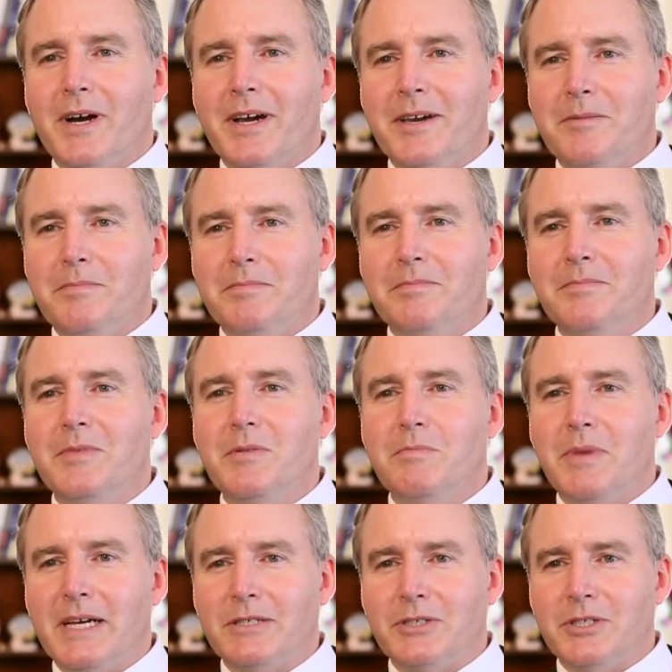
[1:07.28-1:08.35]
I
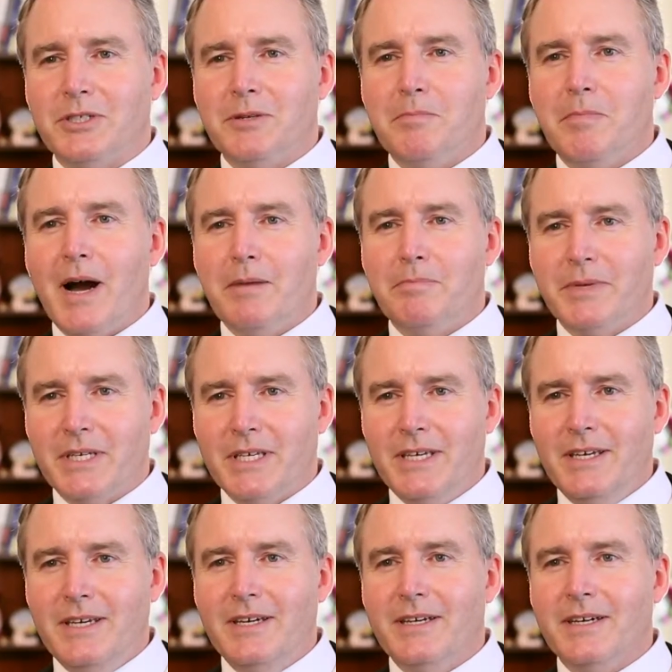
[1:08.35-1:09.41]
am Pastor Bob
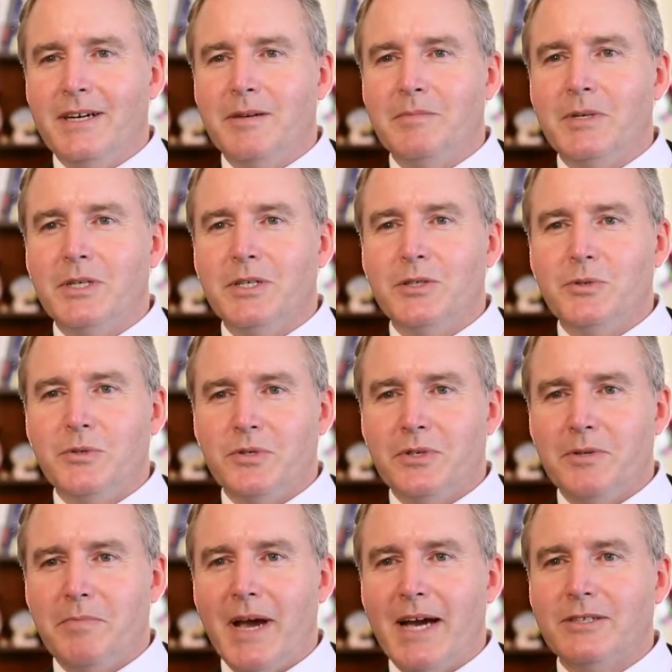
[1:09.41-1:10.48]
McKee. I'm a
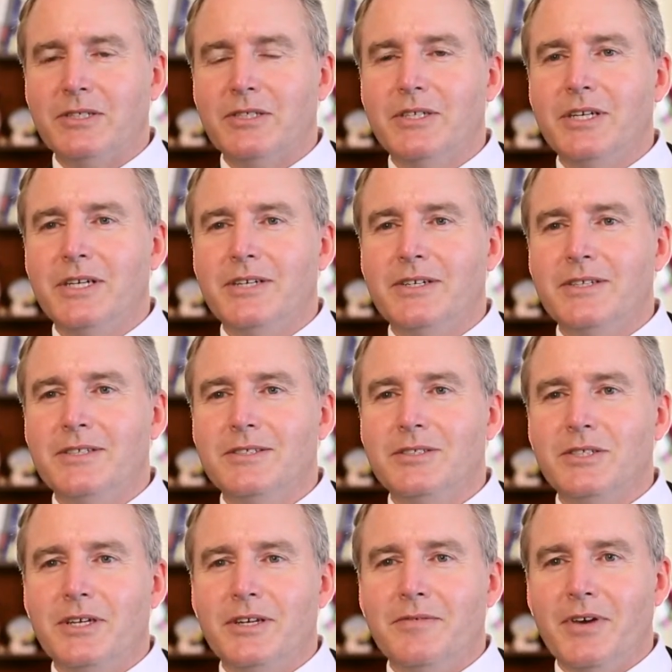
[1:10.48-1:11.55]
Lutheran pastor here in
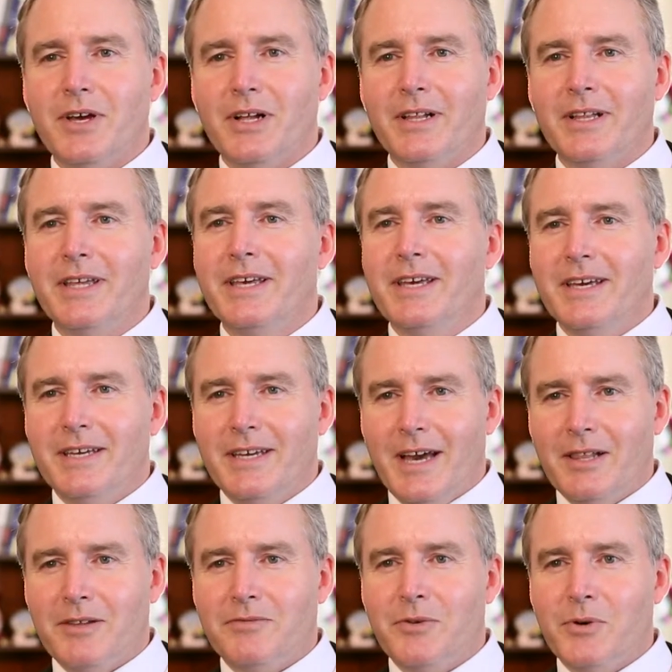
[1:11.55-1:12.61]
Sunnyvale,
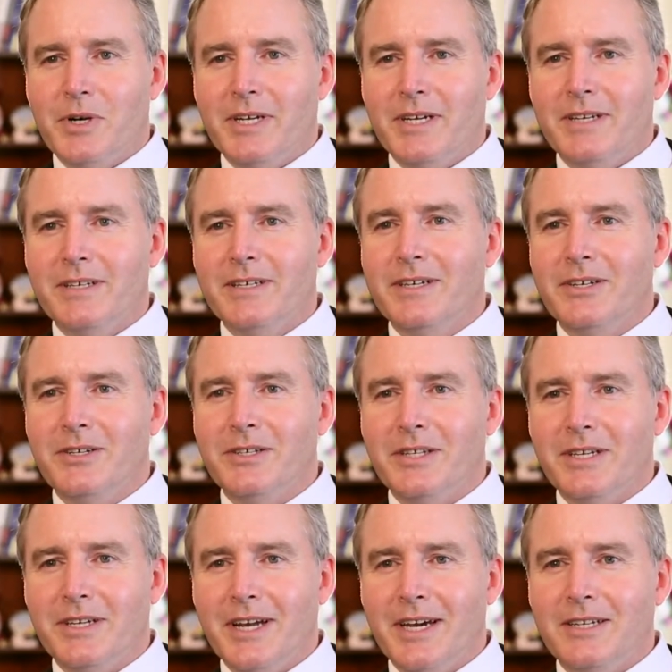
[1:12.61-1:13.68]
California, here in
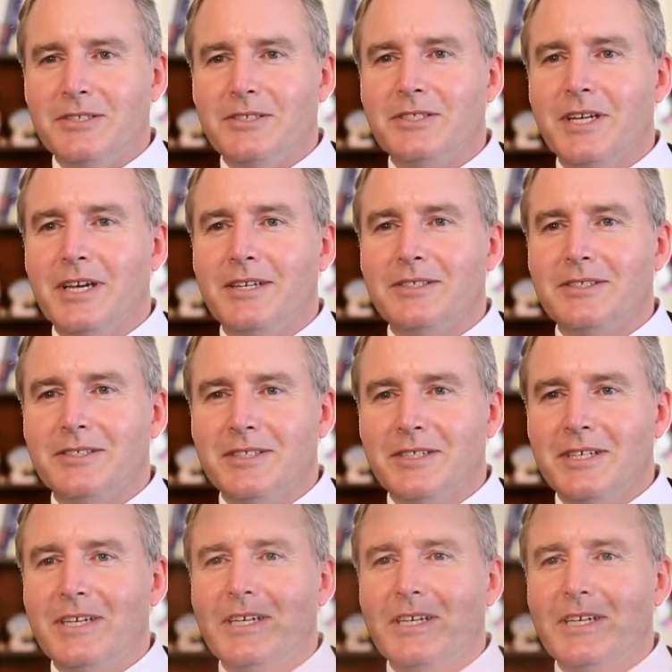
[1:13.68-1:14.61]
the United States.